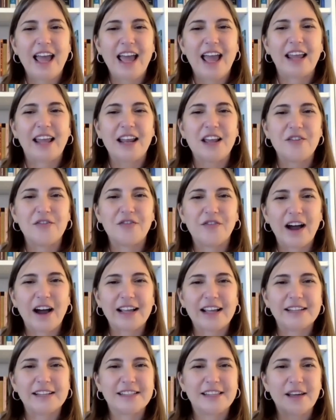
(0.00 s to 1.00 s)
and he
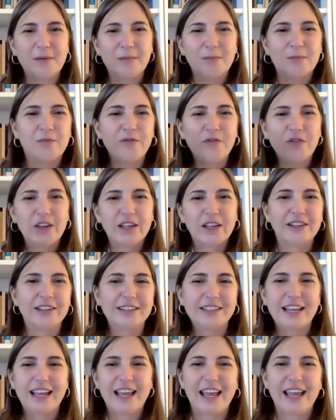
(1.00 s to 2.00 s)
finds them
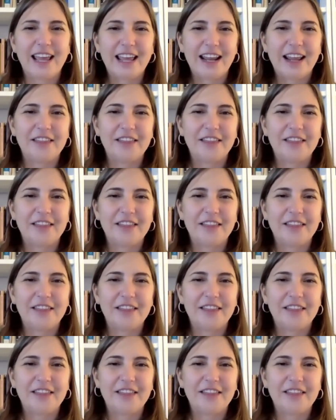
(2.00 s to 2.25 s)
filled in.